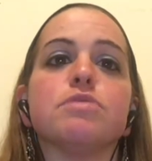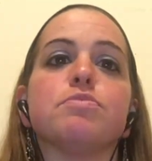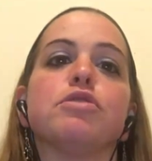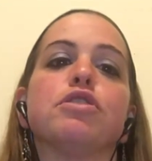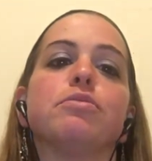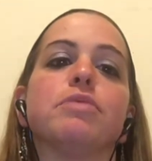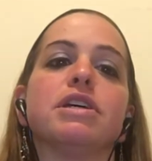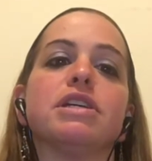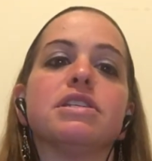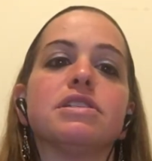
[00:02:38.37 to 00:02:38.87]

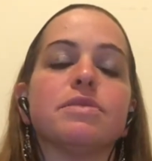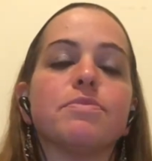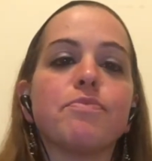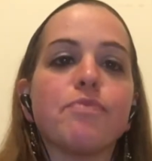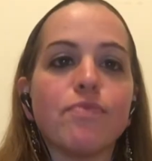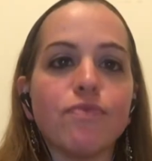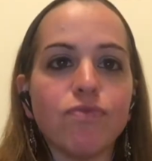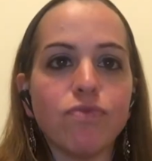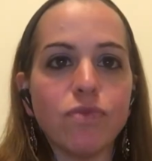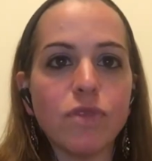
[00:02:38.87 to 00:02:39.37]
pubis.
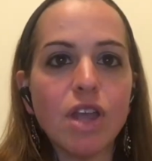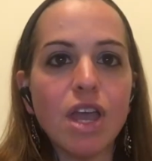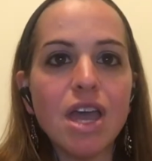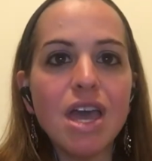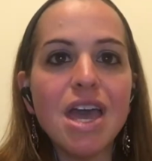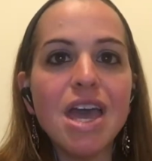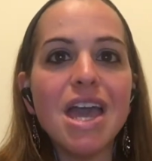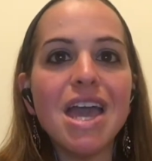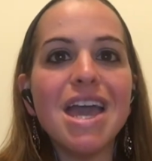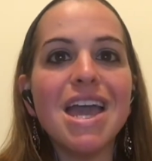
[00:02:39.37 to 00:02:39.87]

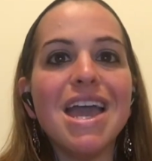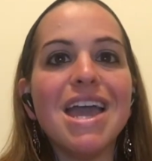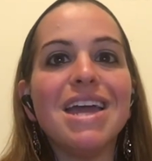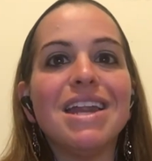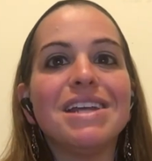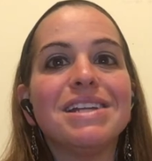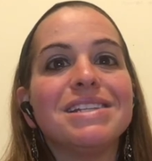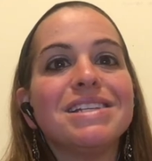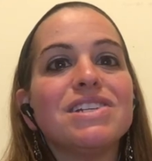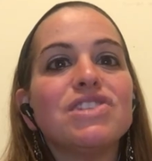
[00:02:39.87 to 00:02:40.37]
In
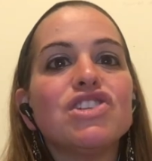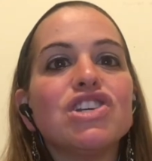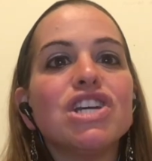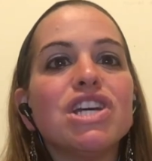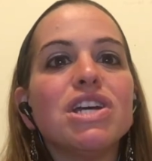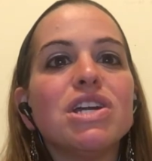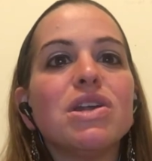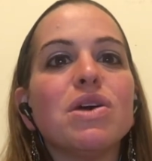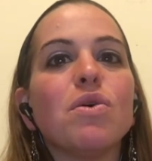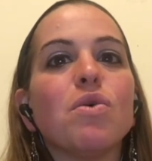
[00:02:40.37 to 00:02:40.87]

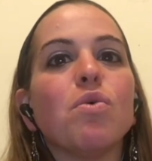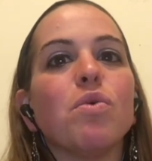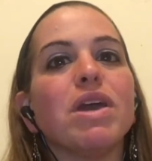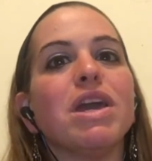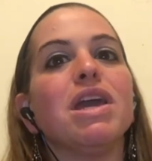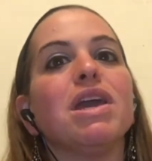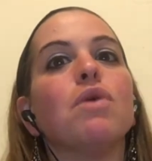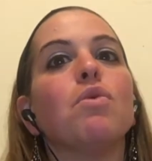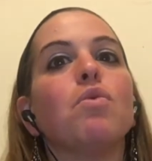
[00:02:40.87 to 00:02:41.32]
addition, we